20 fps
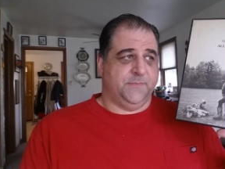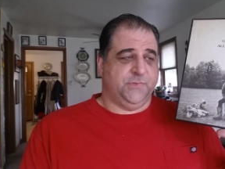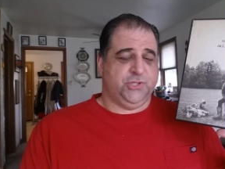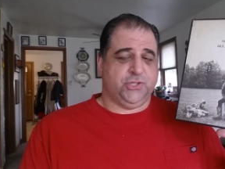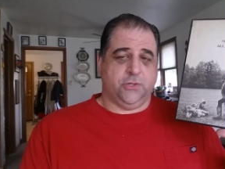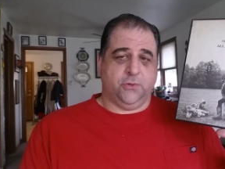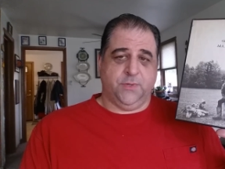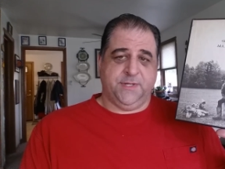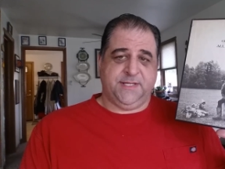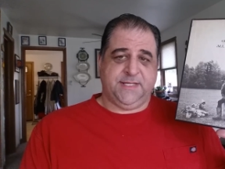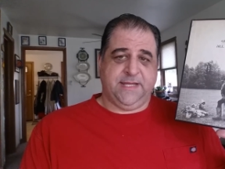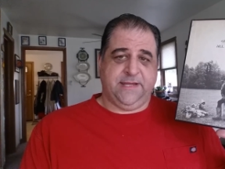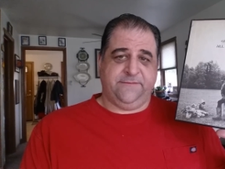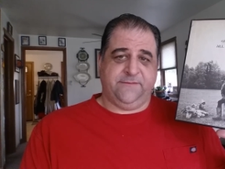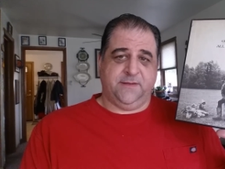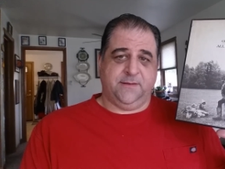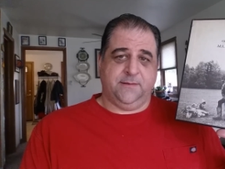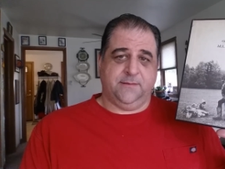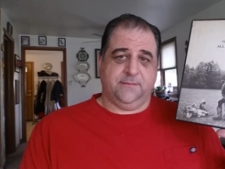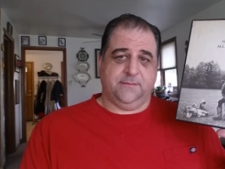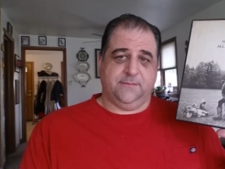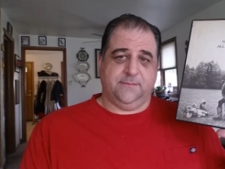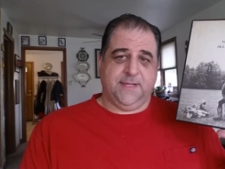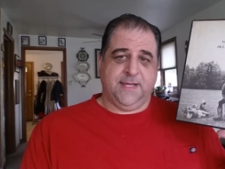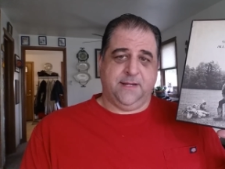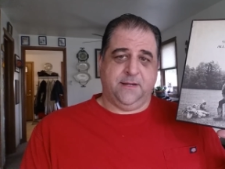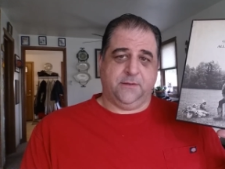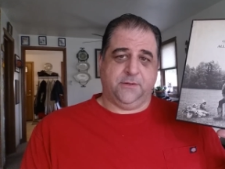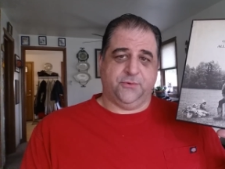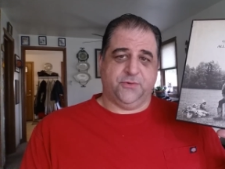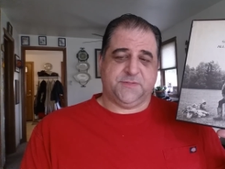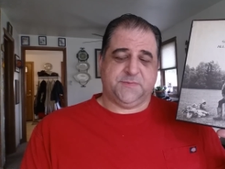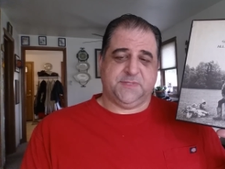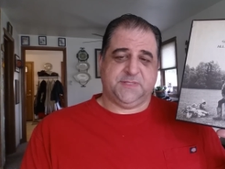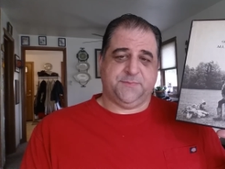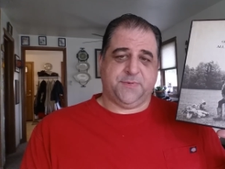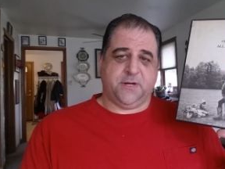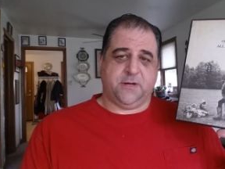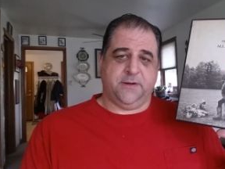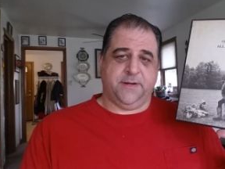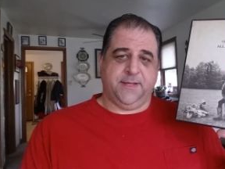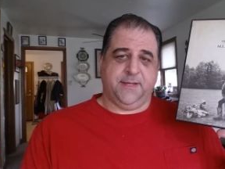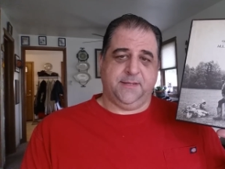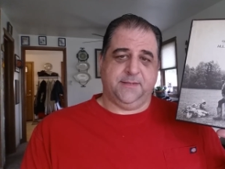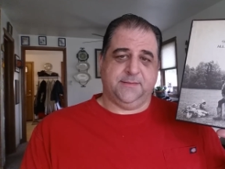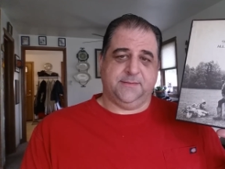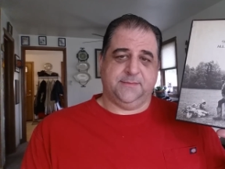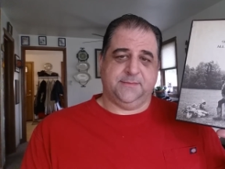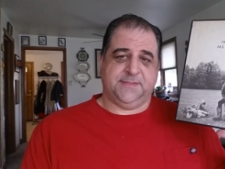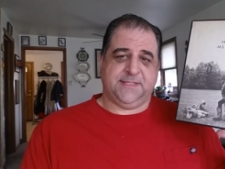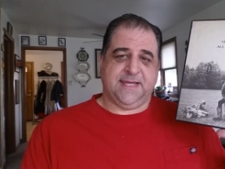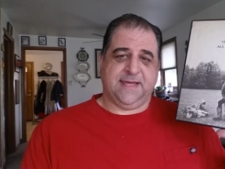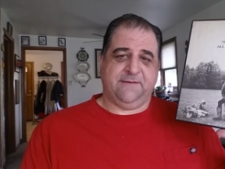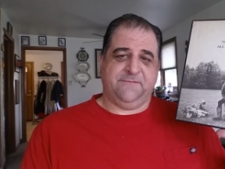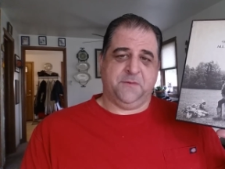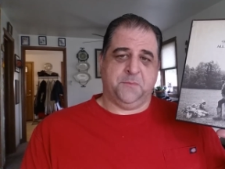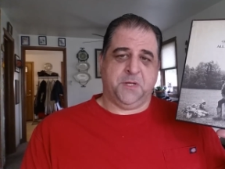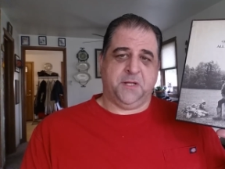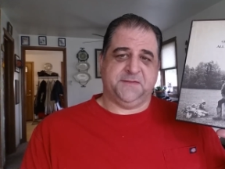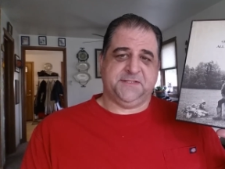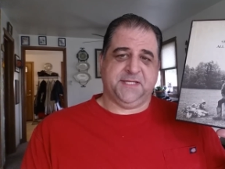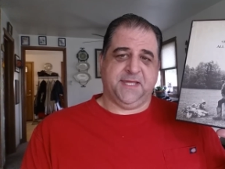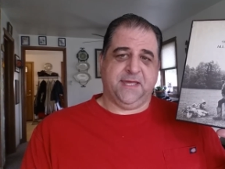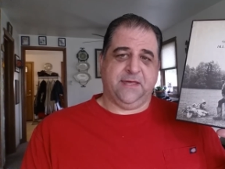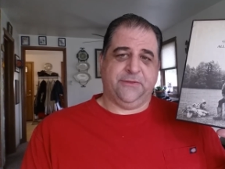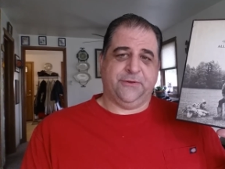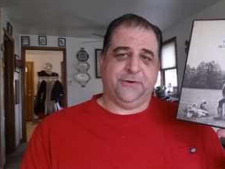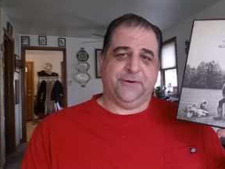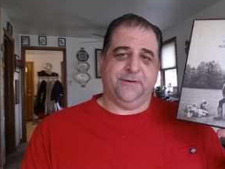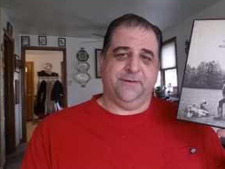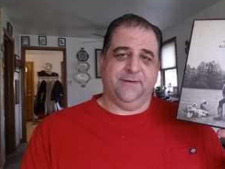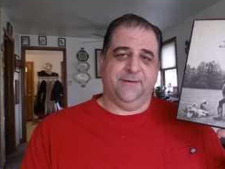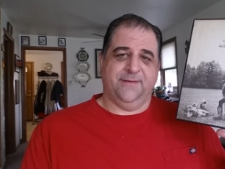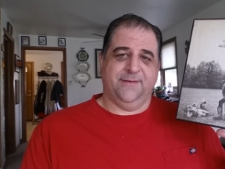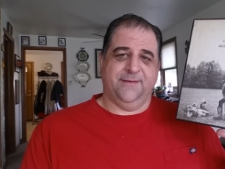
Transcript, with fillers: Joe and David at a Christmas party to have them all together